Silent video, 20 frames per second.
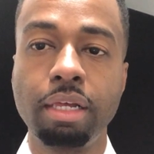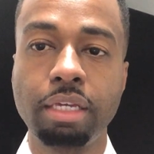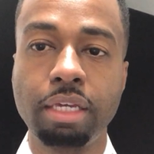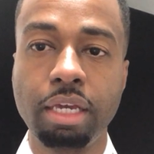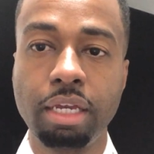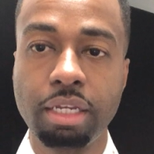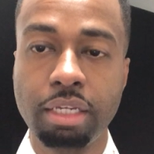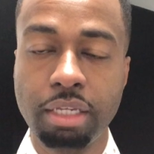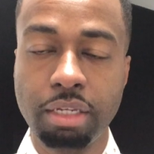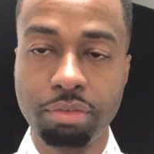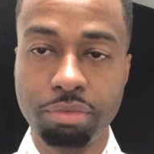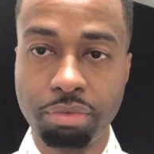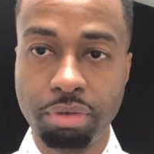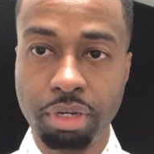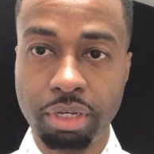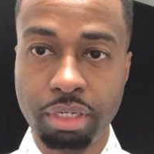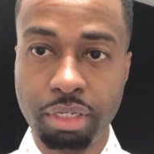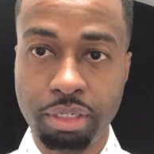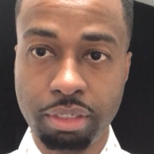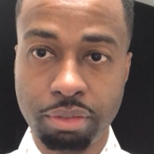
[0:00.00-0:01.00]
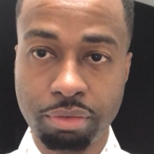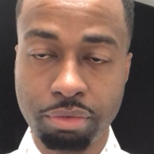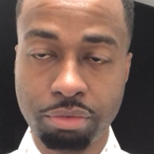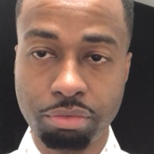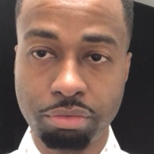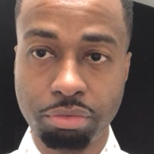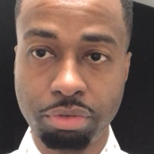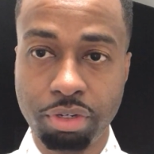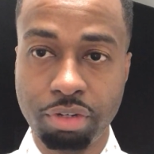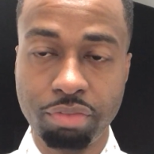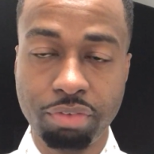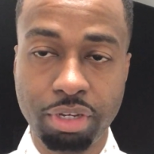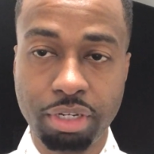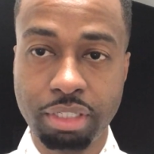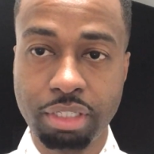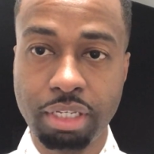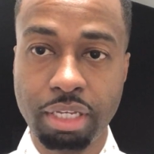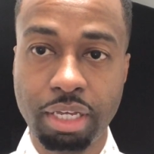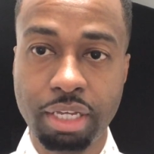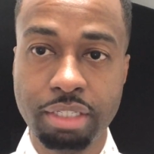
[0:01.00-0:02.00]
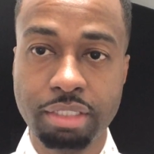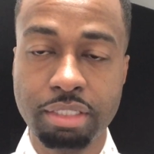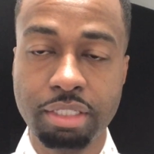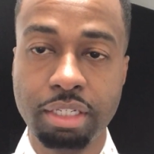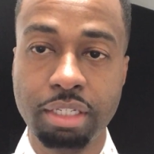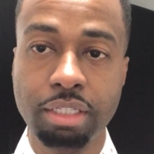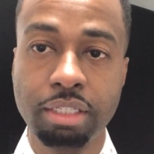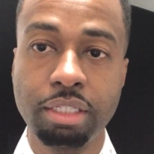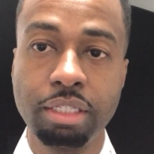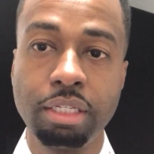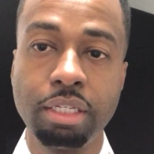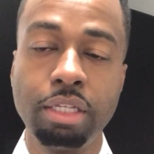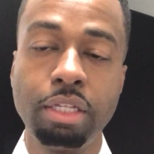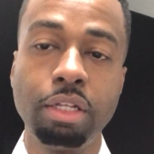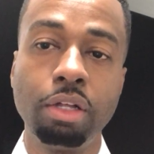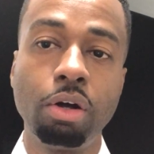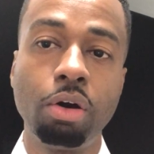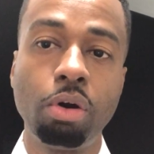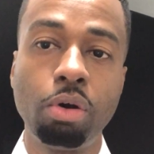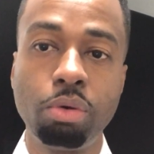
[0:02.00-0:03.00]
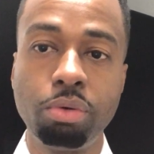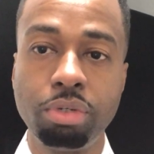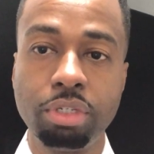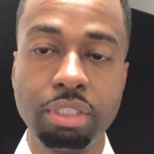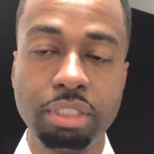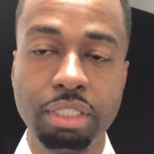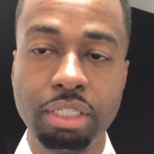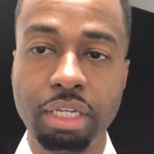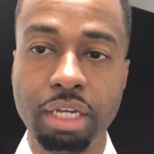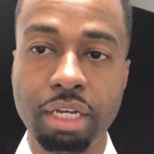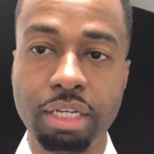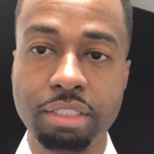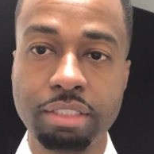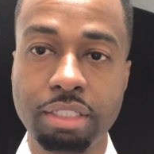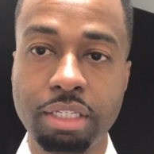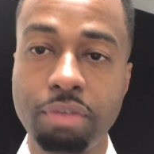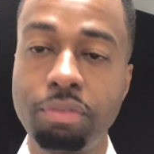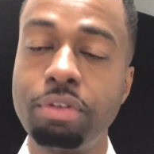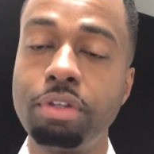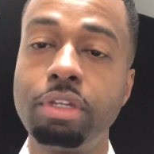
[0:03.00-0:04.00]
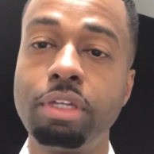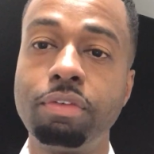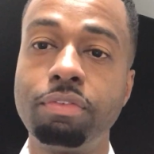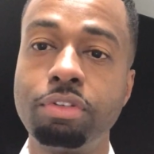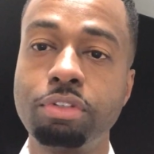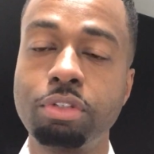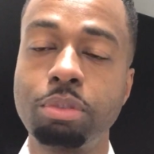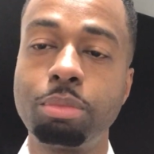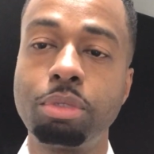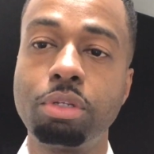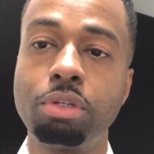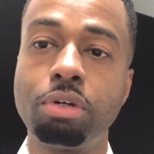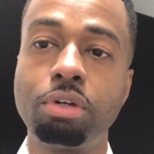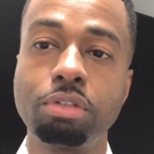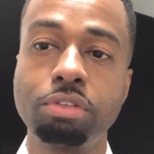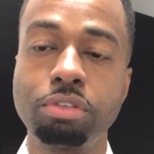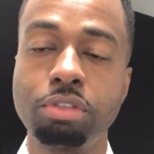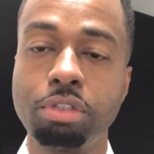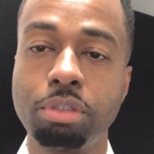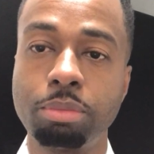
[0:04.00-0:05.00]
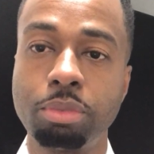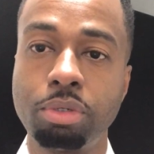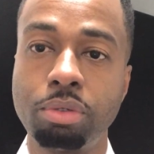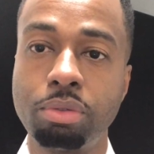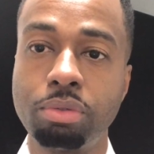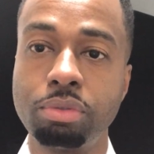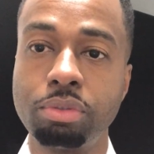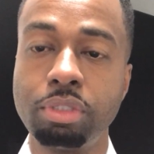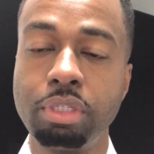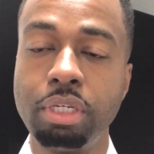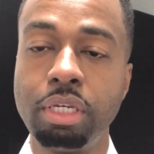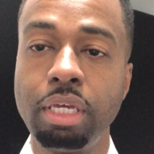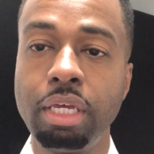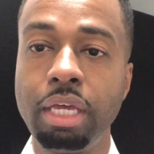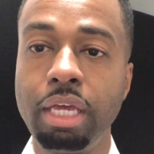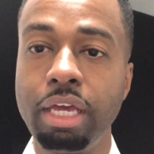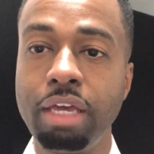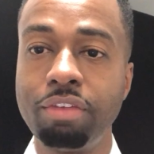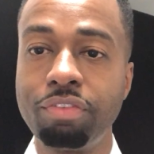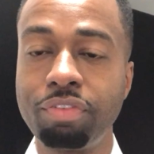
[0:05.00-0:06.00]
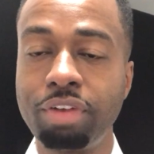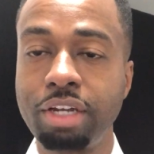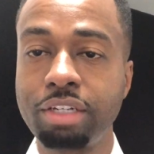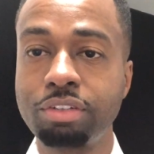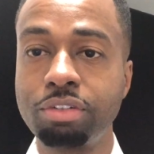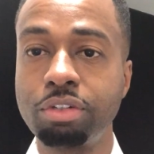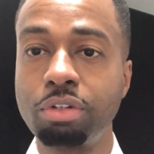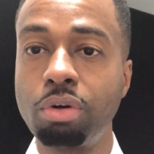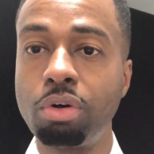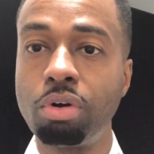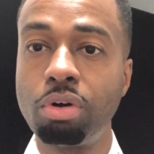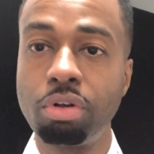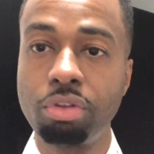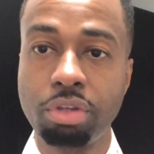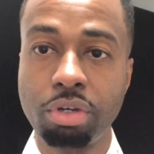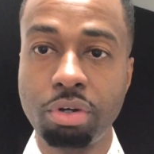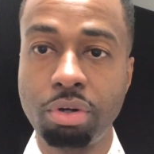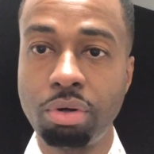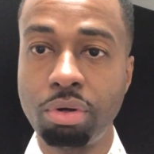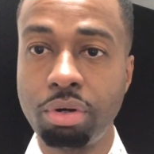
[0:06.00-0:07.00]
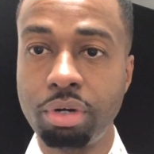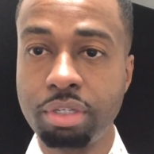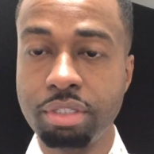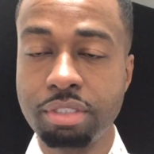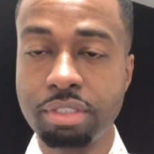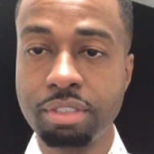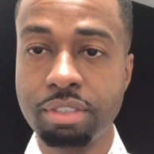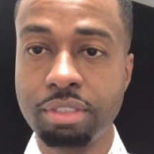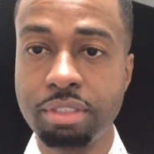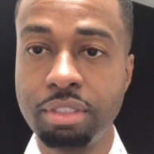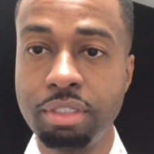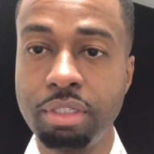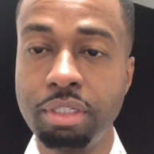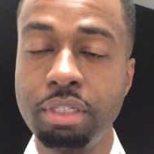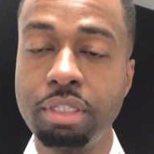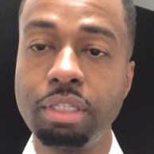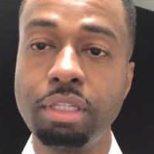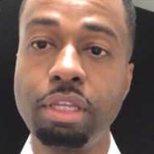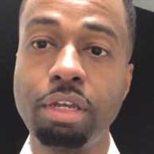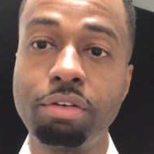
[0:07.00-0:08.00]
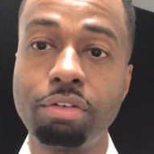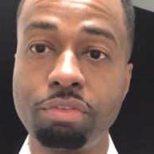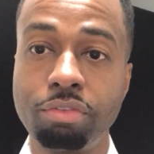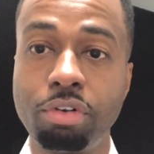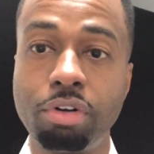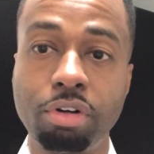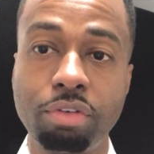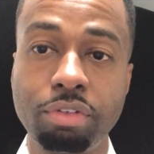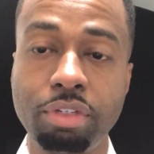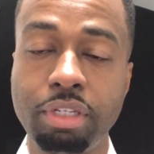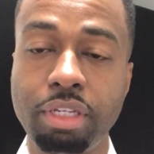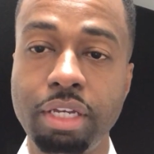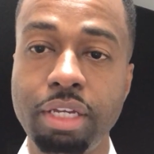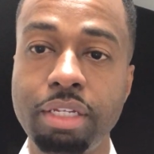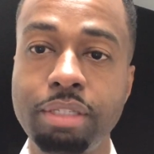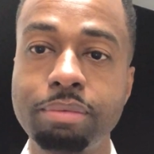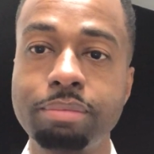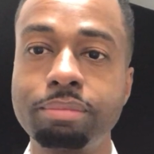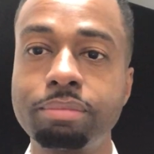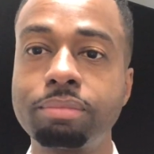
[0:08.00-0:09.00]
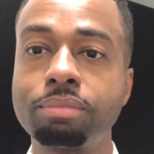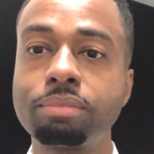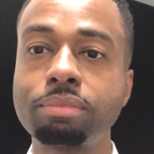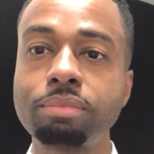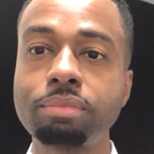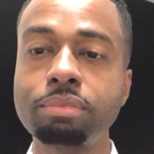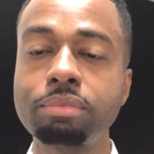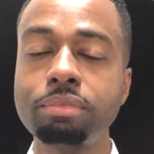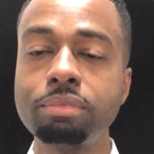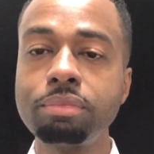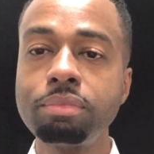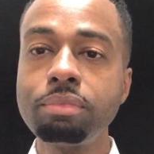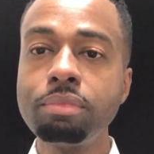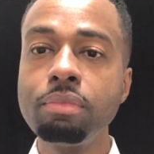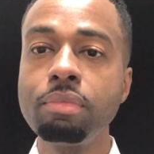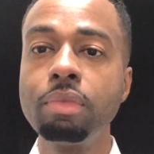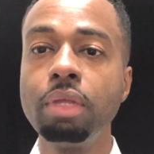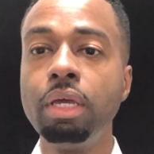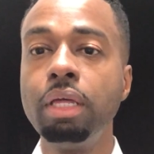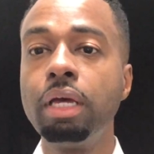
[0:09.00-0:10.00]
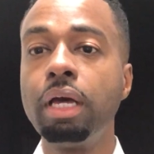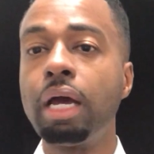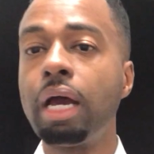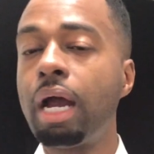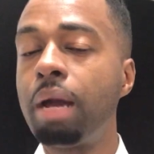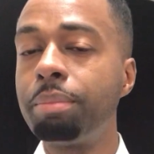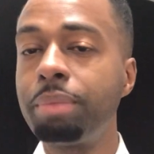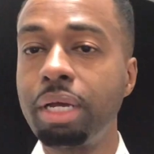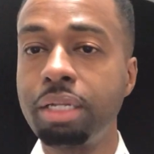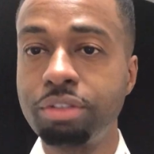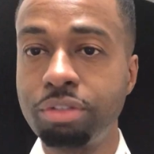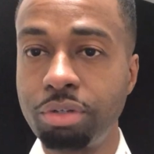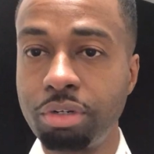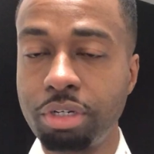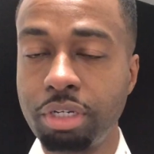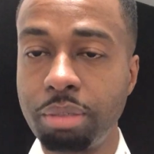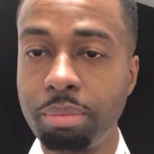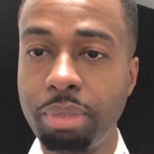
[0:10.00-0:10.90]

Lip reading: getting it ready, renovating the asset, holding the asset if it's going to be a long-term hold, and factoring all the costs that are involved in that. I'm not talking